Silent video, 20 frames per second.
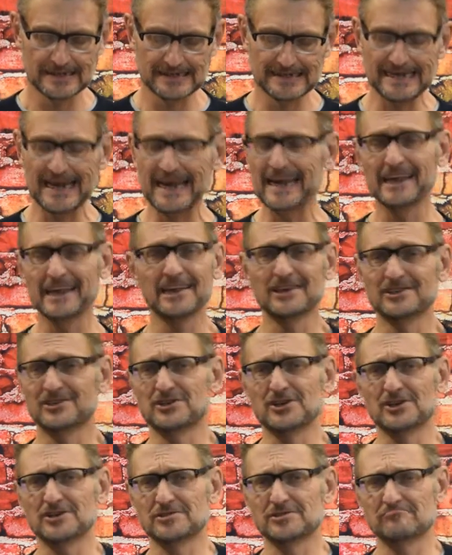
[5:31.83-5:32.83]
Dating is
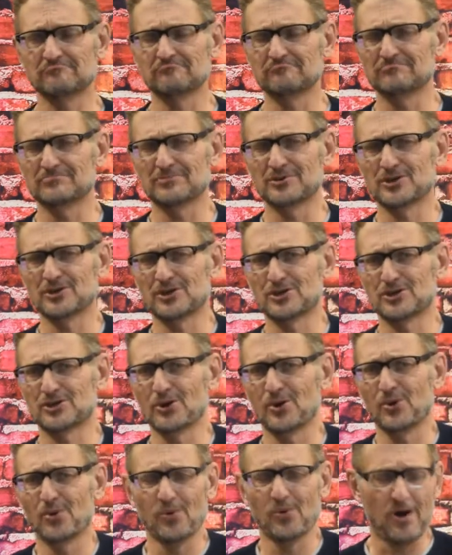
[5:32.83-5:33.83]
just
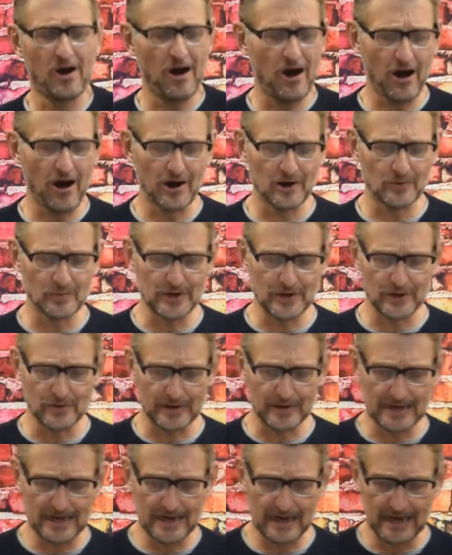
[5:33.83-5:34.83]
so hard when
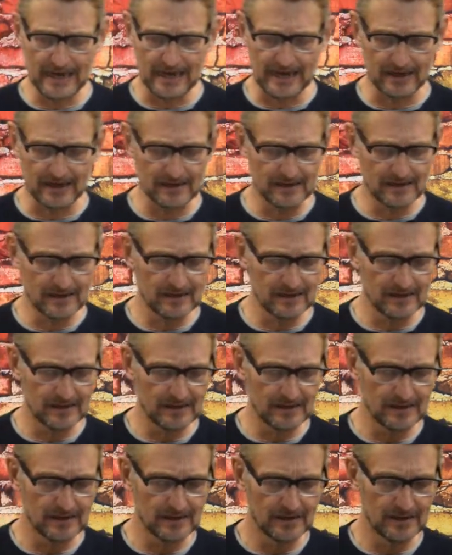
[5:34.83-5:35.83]
you're a king.
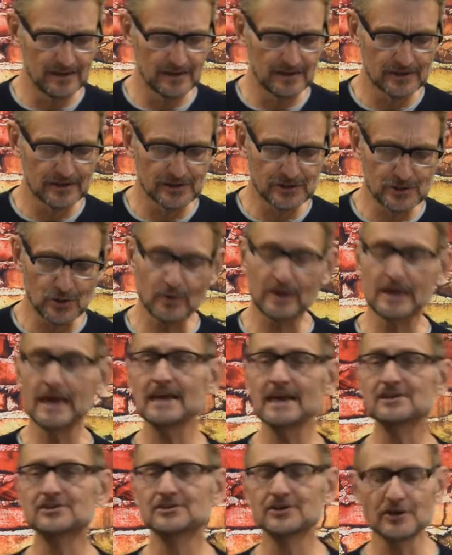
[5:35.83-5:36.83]
So
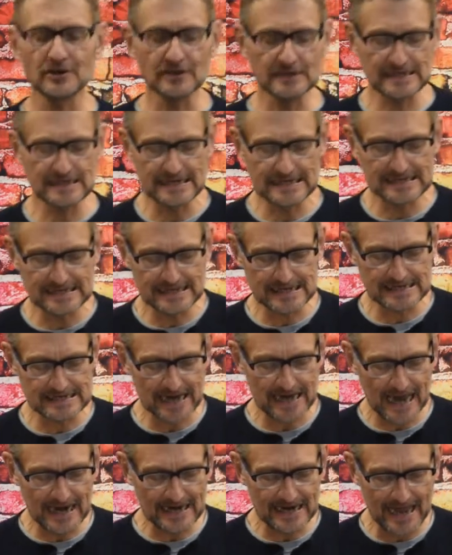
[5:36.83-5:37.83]
King Xerxes
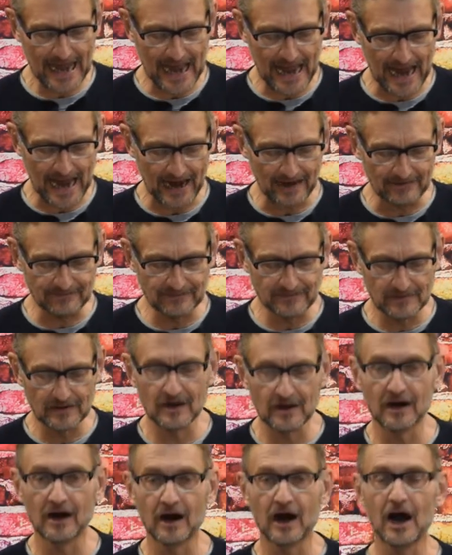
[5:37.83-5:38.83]
decided to
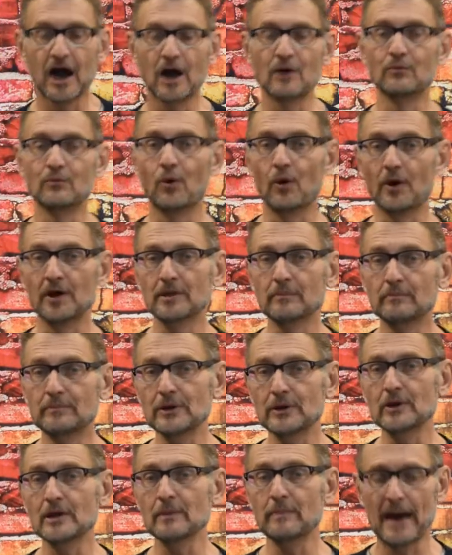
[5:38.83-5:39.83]
have a royal
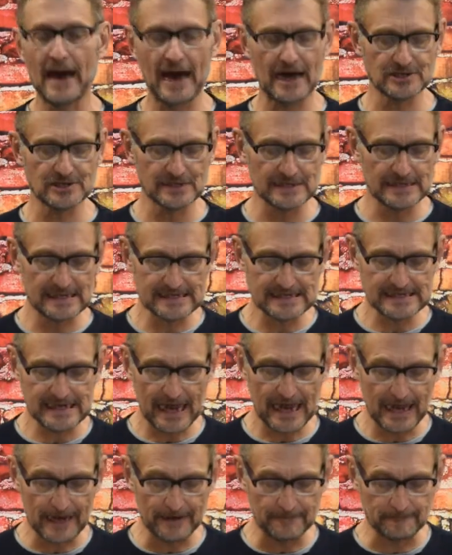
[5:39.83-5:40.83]
beauty pageant
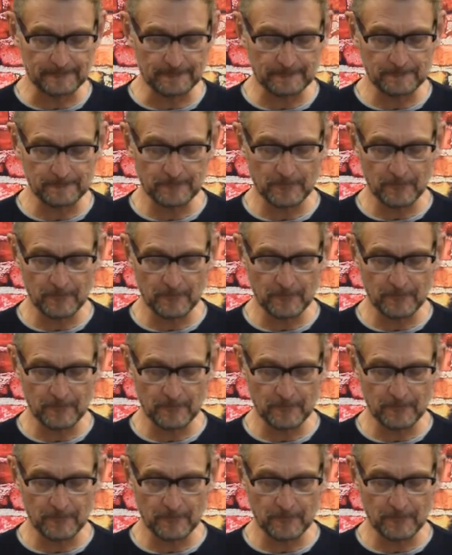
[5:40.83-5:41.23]
instead.